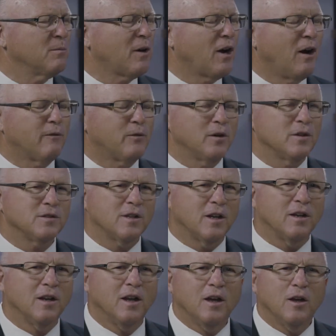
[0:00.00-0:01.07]
Conference,
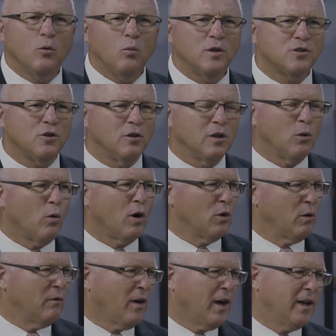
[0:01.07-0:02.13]
and we certainly want to
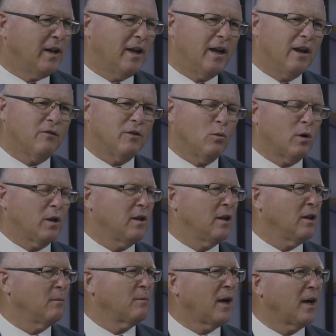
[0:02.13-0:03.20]
invite every one of the
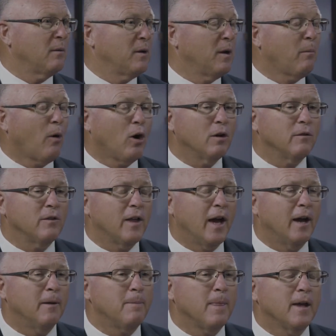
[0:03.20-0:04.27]
alumni to be a part of
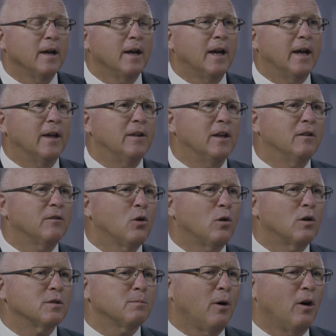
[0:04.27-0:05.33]
that. And then, of
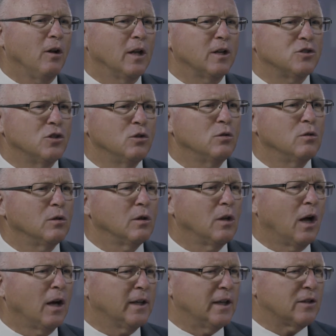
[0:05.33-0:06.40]
course, Paul, as you
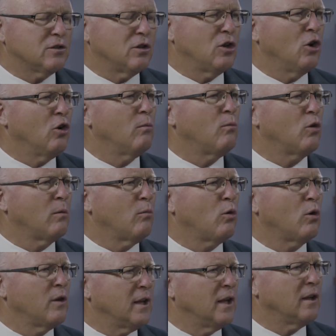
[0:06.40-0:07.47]
uh, get to know more and
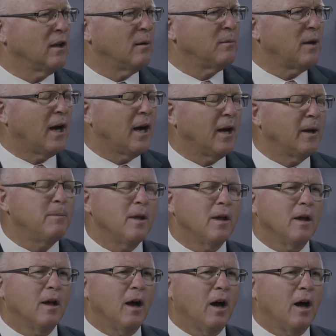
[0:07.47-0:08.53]
more of the alumni,
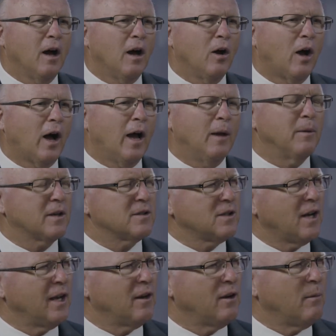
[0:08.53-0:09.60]
uh, I'm
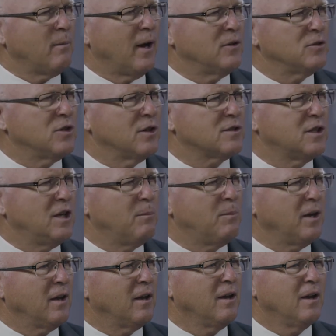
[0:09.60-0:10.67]
excited about just
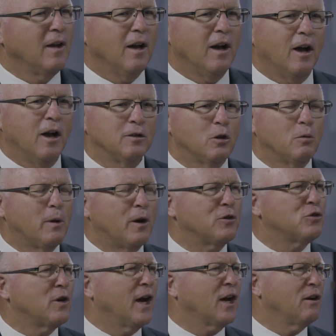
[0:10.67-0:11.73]
keeping a little better
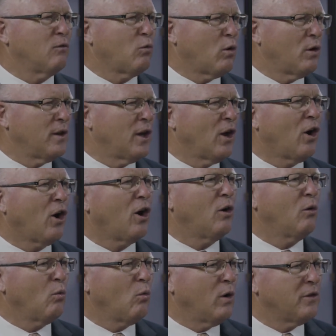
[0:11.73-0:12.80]
track of where they
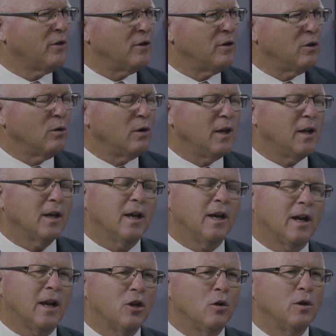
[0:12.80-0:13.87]
are, what they're doing,
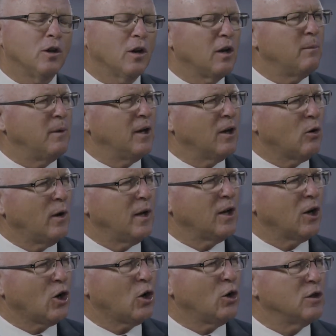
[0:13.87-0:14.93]
and I know you're going to be a great
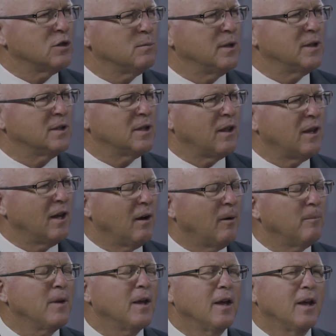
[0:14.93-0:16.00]
encouragement to
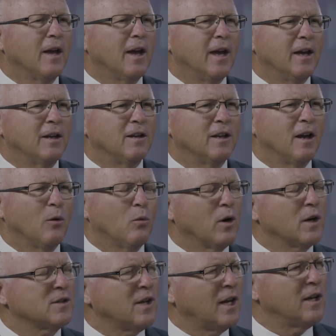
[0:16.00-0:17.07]
them. And uh, we're
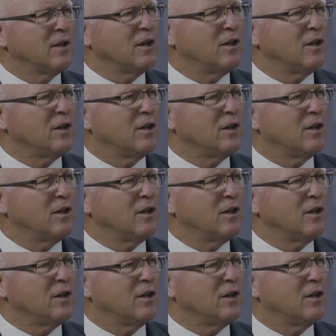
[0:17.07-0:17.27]
excited that